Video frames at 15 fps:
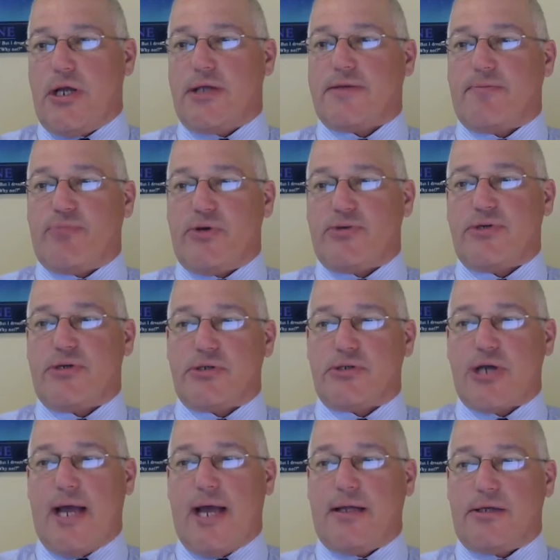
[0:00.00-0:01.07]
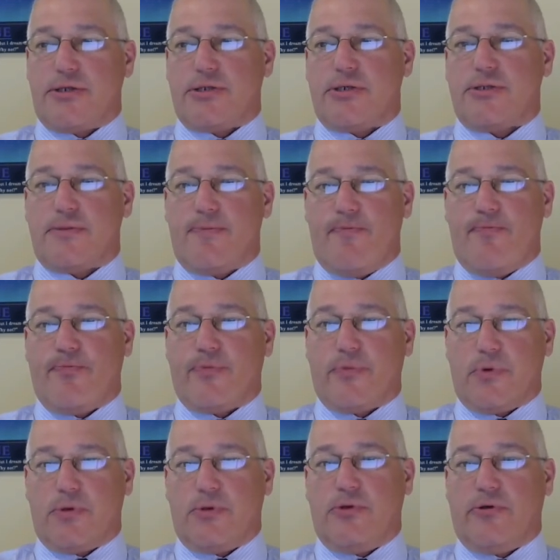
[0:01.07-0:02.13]
to business challenges.
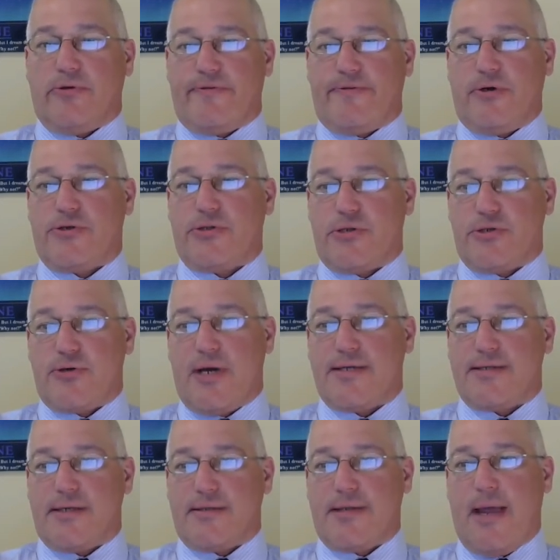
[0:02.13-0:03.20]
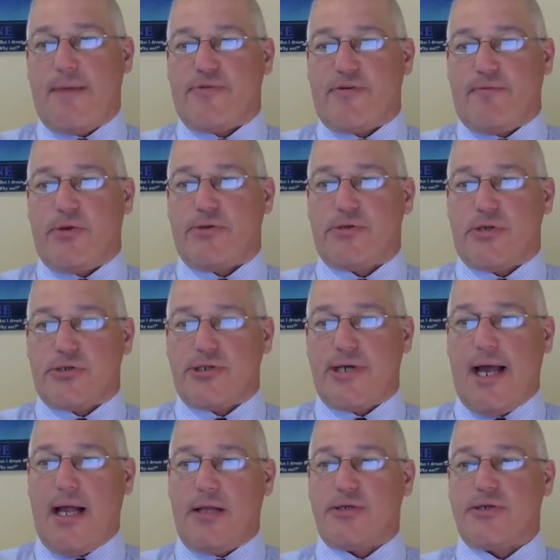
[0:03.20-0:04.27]
You'll first address the types of business
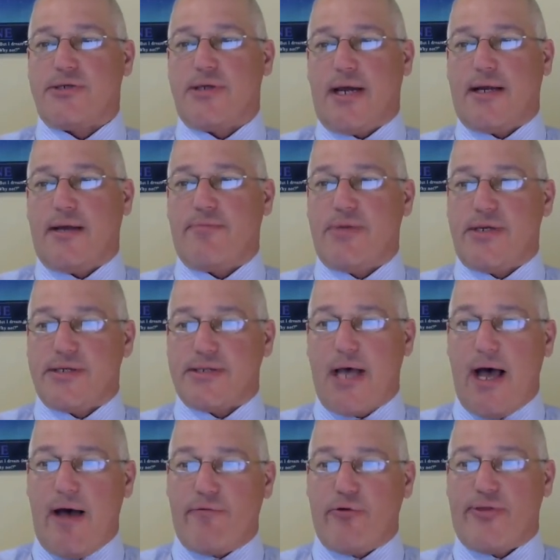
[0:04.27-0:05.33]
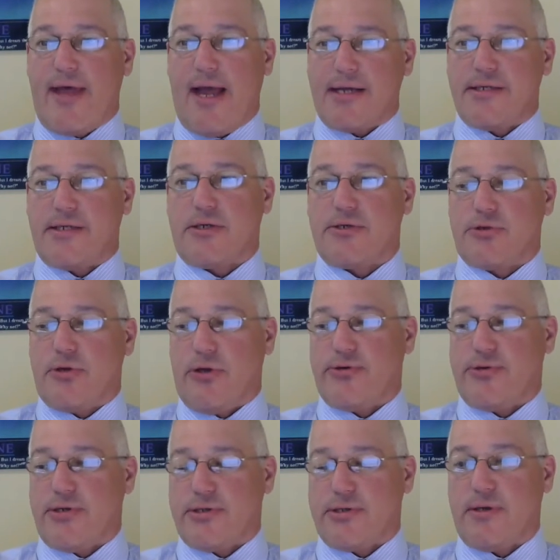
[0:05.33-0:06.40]
challenges that can be solved with access control
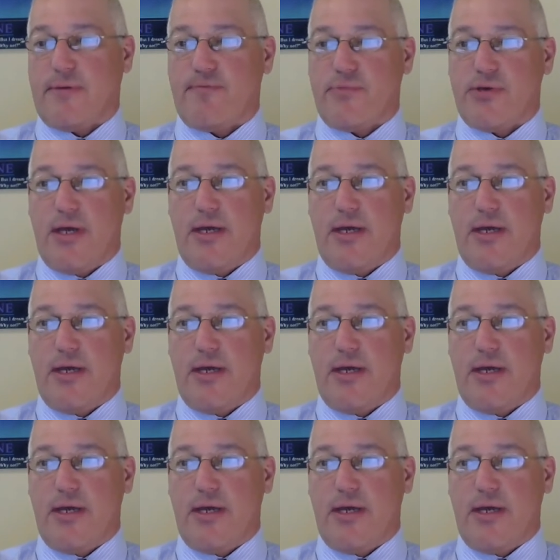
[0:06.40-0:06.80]
systems.